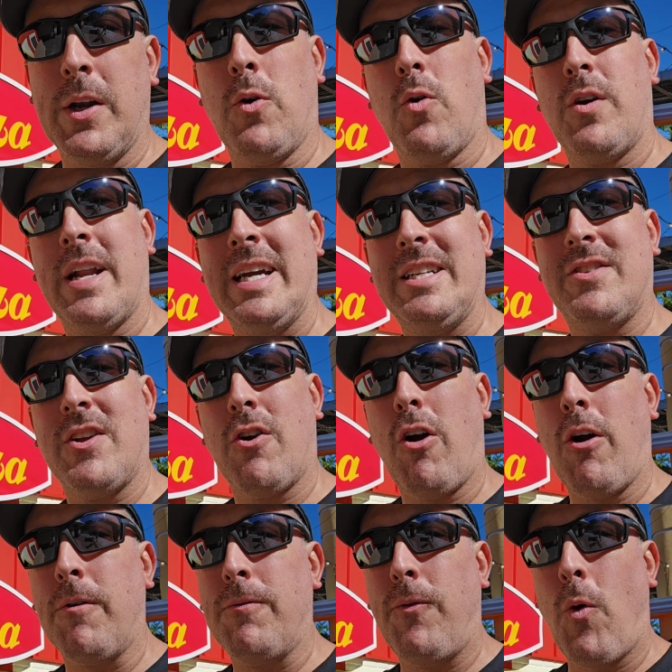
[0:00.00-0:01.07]
Horror Nights, there
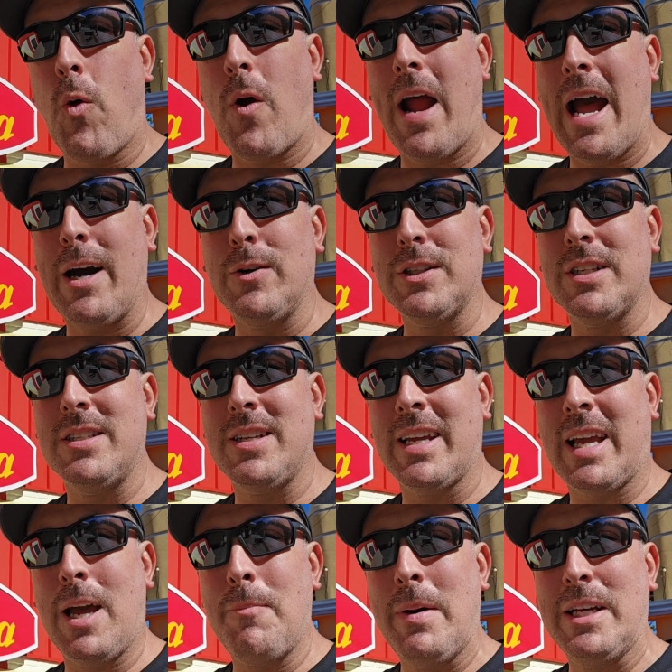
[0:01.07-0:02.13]
are 4 houses, like
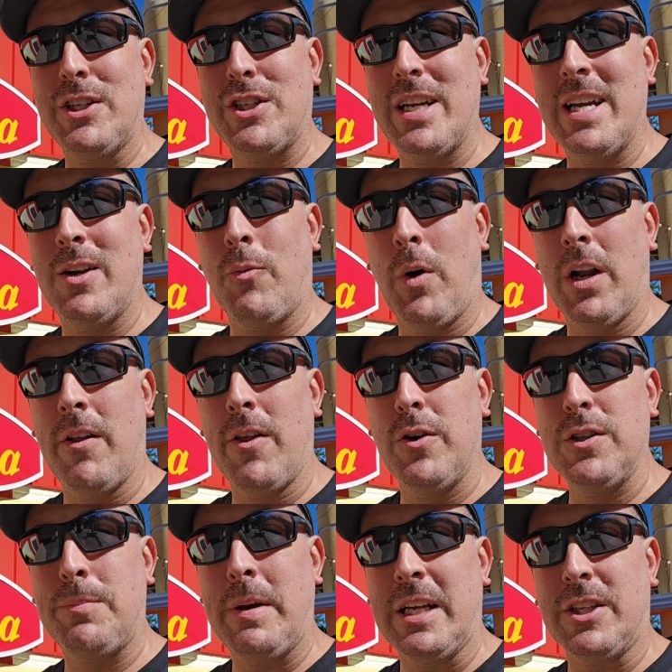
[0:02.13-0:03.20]
I mentioned, one of
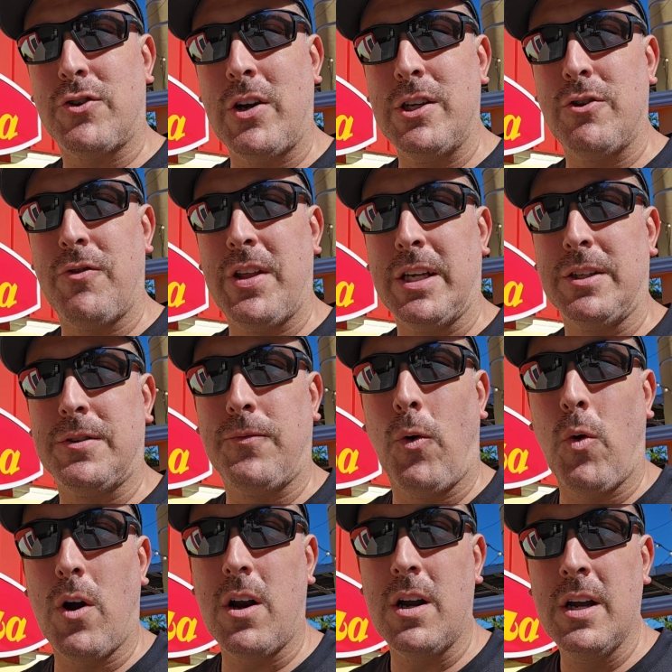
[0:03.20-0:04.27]
those being Stranger Things
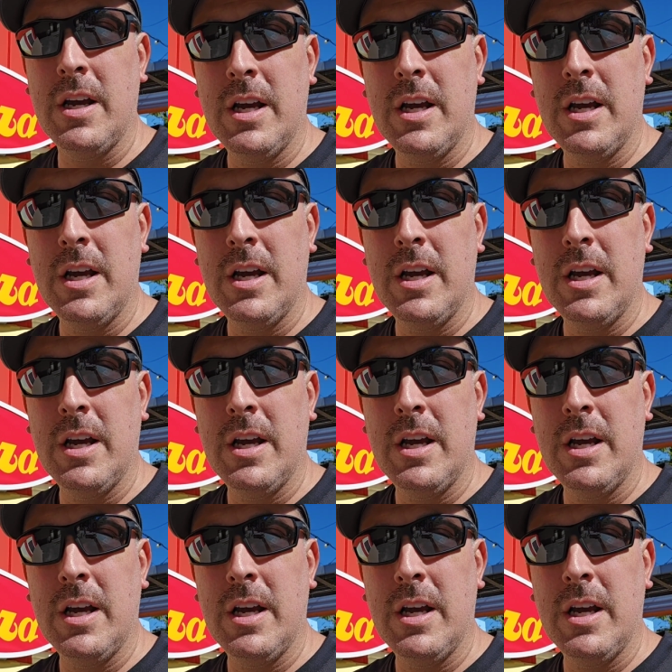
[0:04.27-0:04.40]
4.